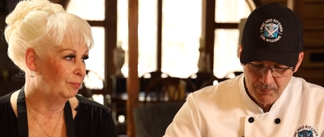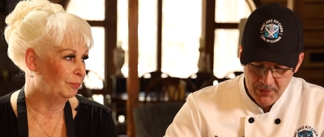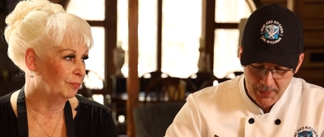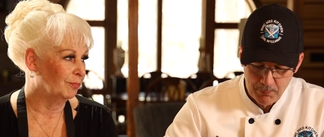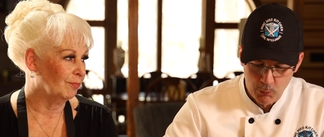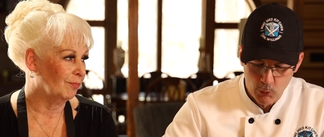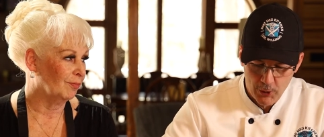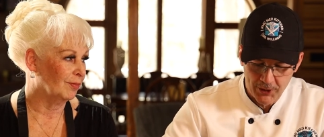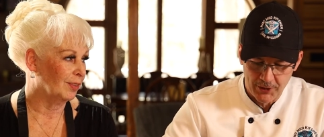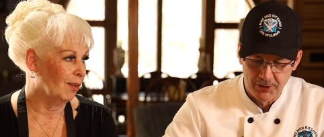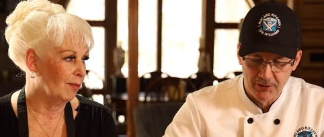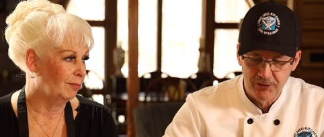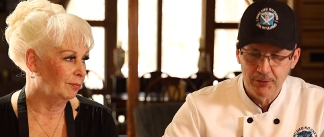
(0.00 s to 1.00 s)
Speaker 1: That pork
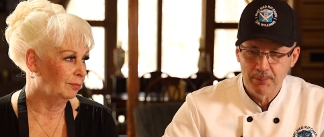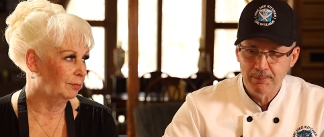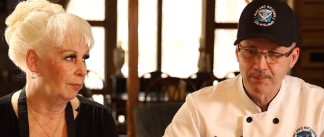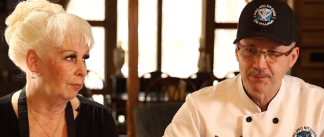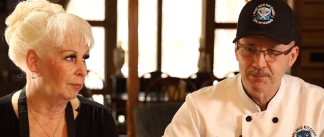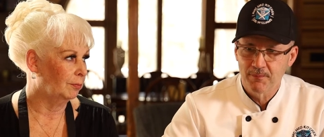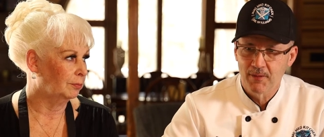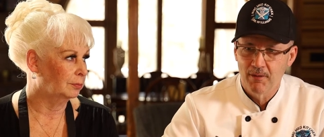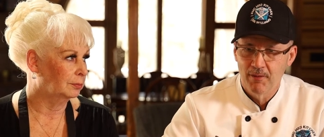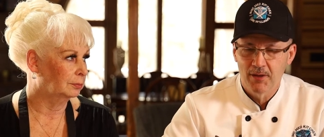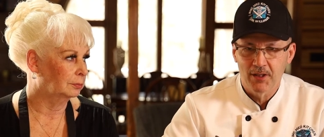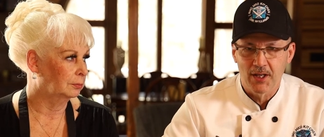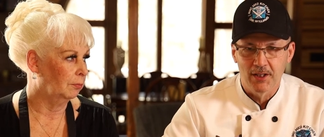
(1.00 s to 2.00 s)
is
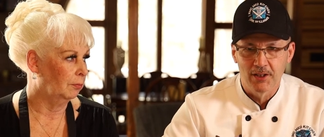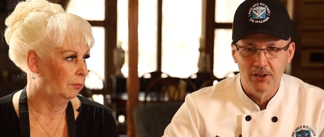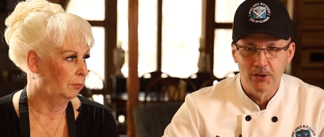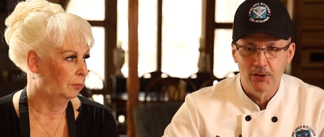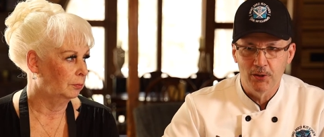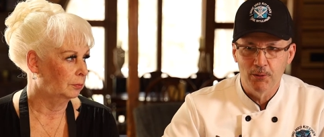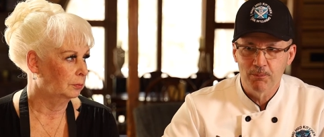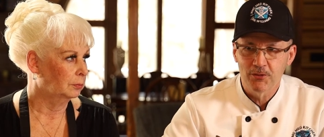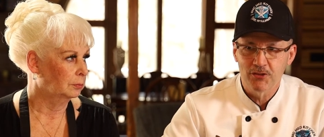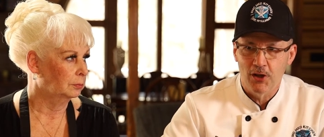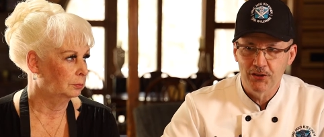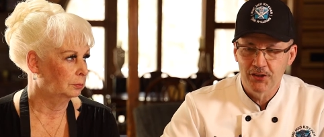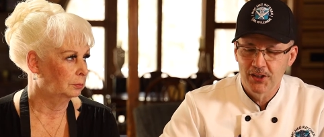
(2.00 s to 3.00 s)
got a little
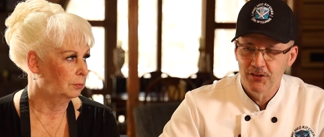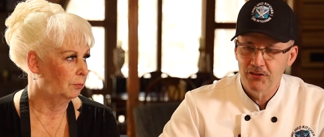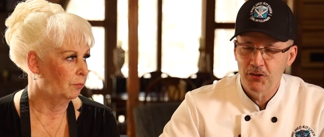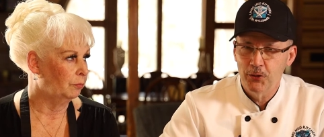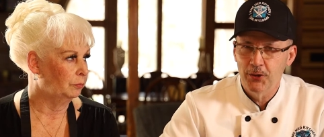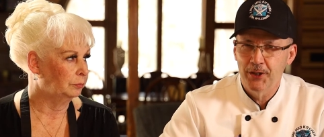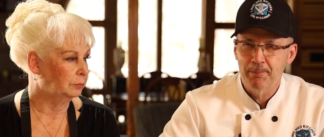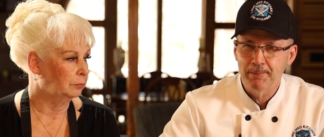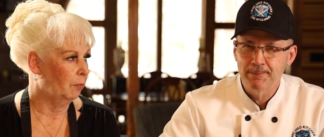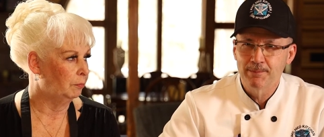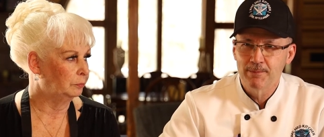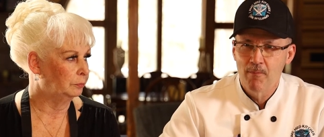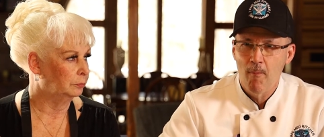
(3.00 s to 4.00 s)
saltiness to it.
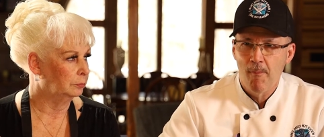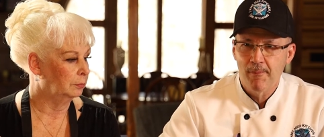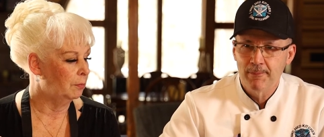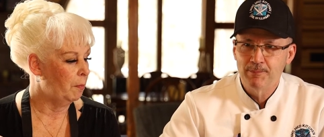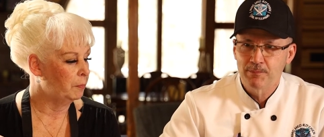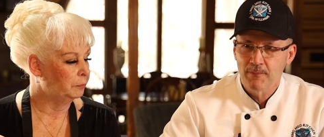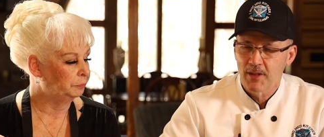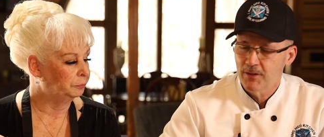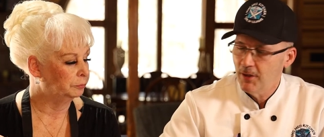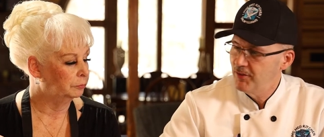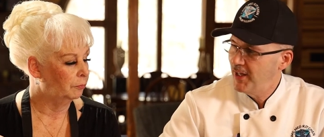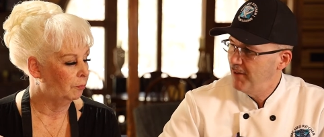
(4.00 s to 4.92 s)
It does